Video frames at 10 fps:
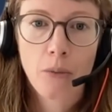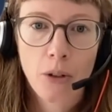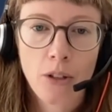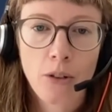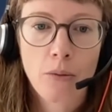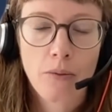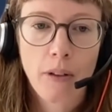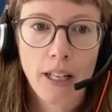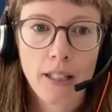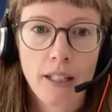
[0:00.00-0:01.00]
what your
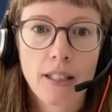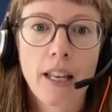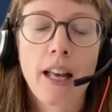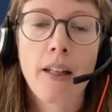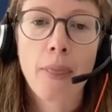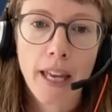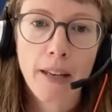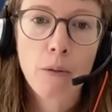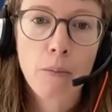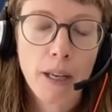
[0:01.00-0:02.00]
finances are, and
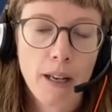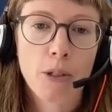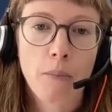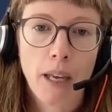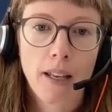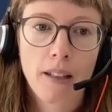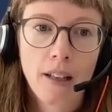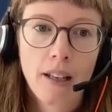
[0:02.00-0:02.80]
they will be able to make